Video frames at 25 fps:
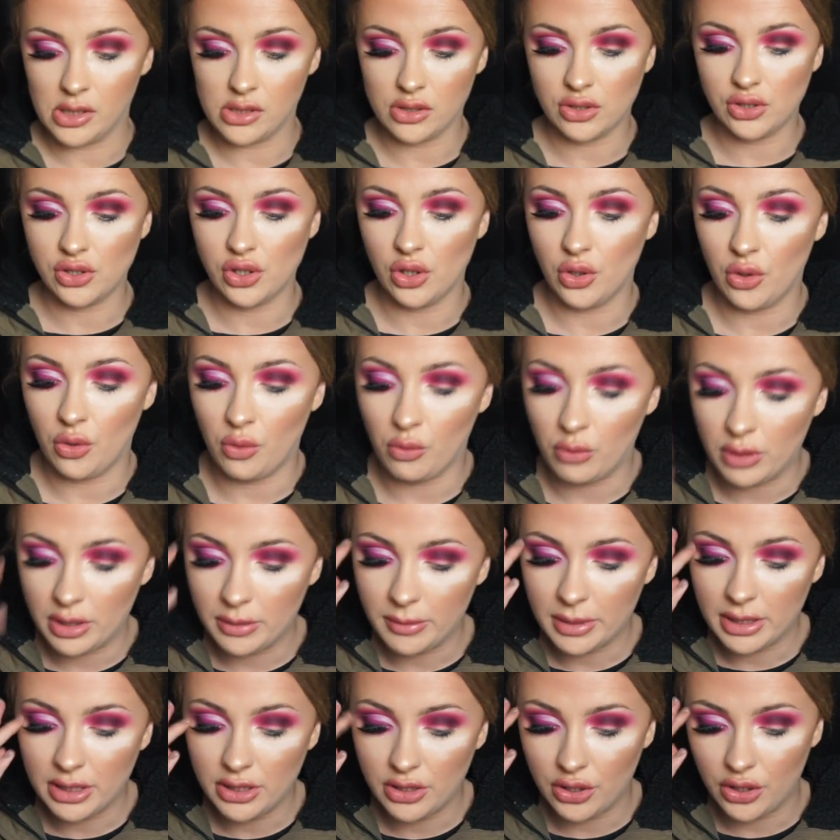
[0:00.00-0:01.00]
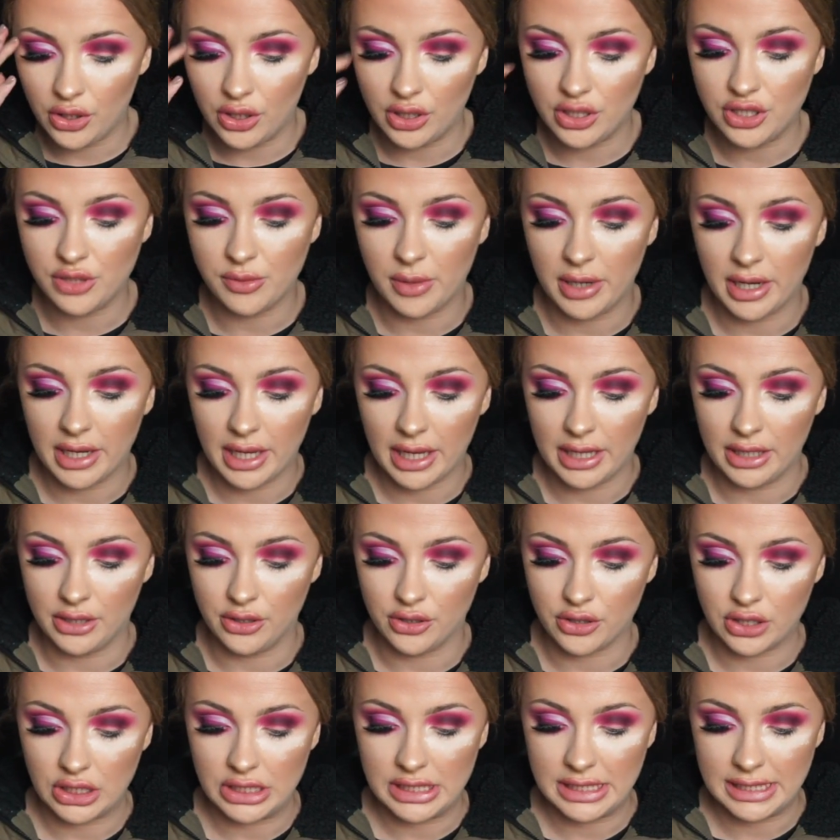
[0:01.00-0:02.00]
So what you want to do is you want to get
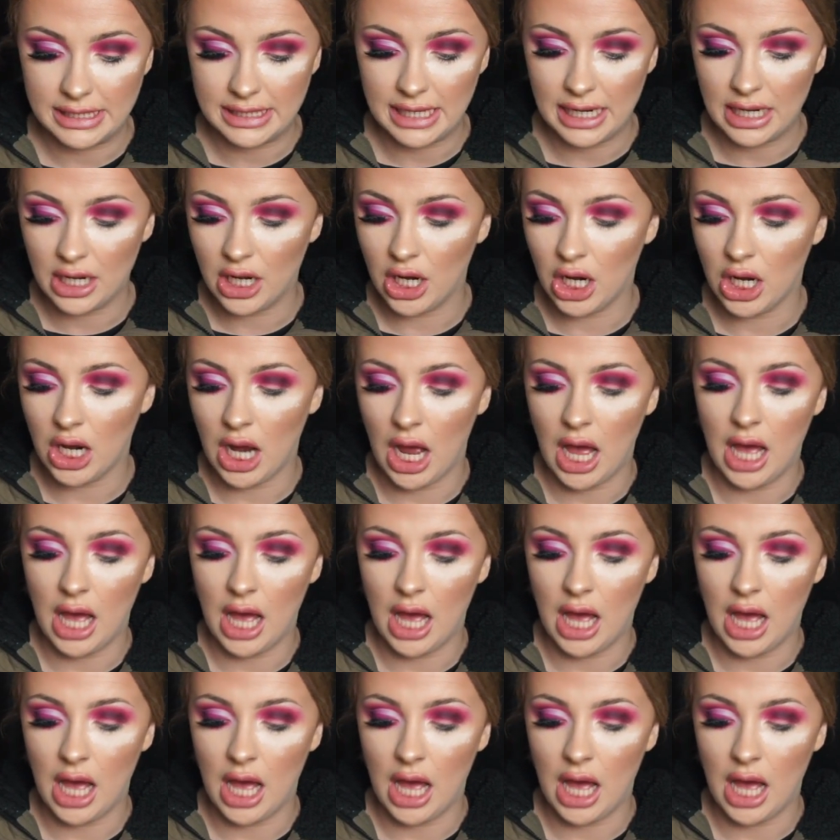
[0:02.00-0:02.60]
your concealer